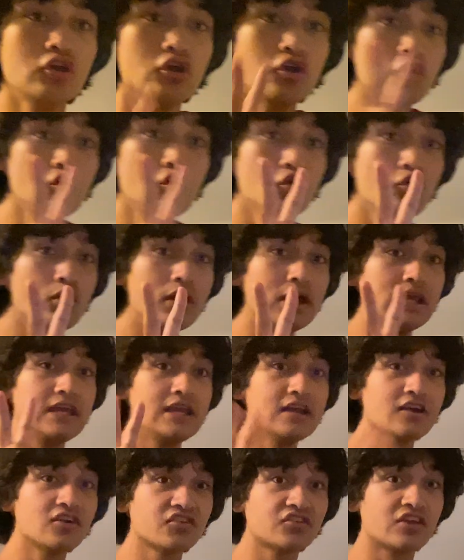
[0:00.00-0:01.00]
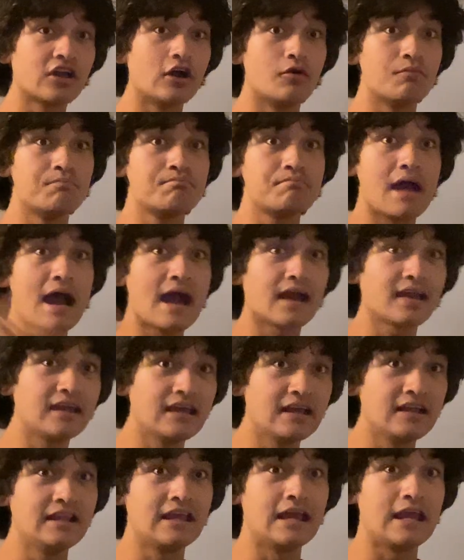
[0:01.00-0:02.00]
2 years ago, back
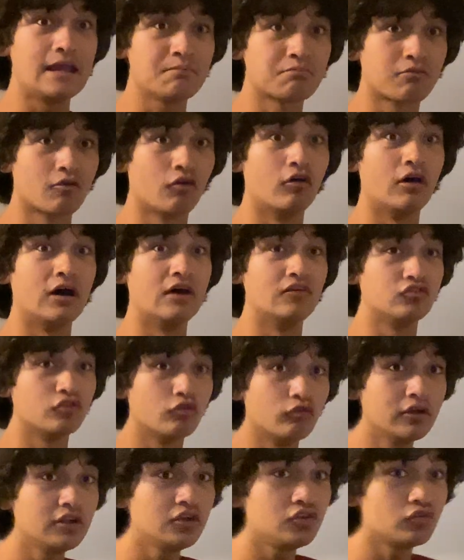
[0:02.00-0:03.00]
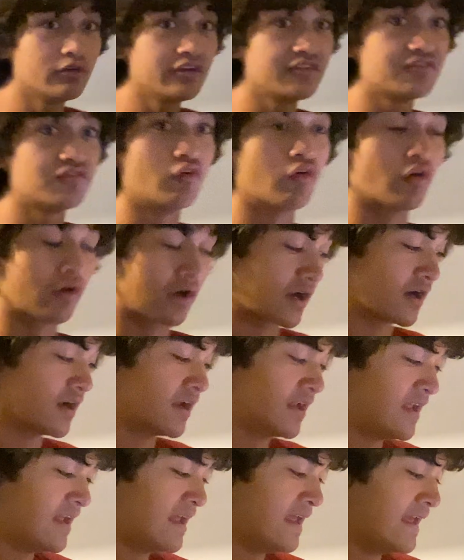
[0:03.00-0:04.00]
in April of 2024.
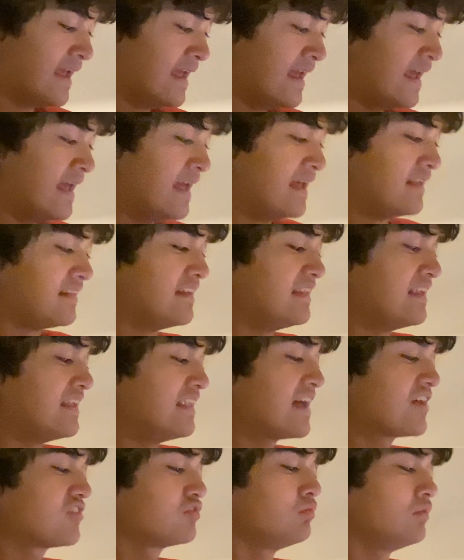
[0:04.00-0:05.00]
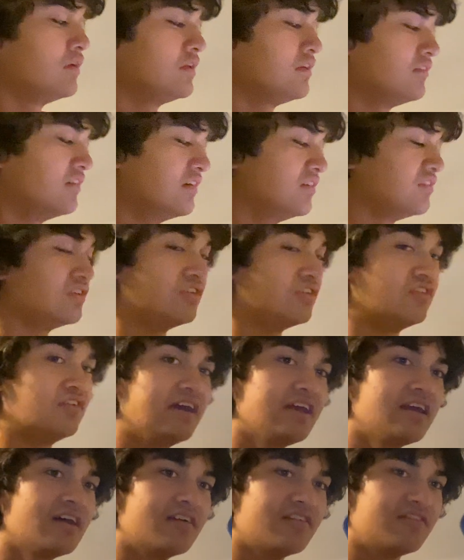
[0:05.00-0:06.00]
Then the next one was
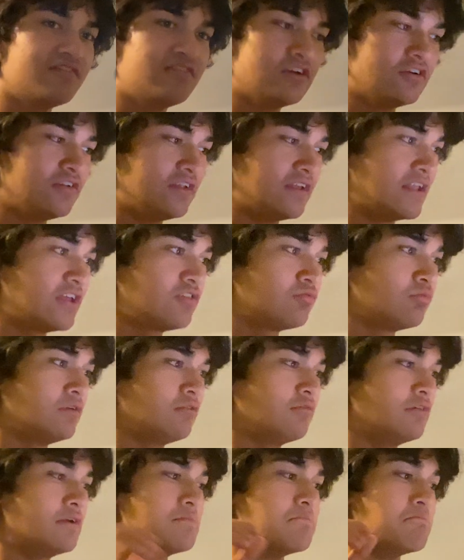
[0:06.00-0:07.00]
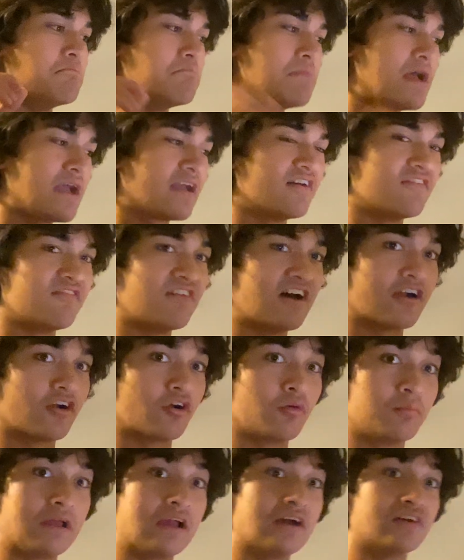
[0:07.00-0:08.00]
Lego food, and this one went mega viral
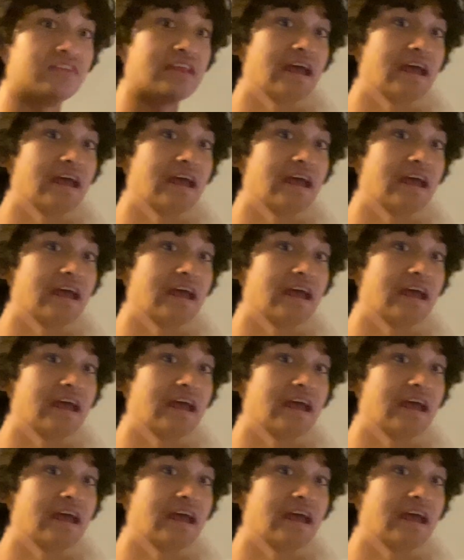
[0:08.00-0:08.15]
because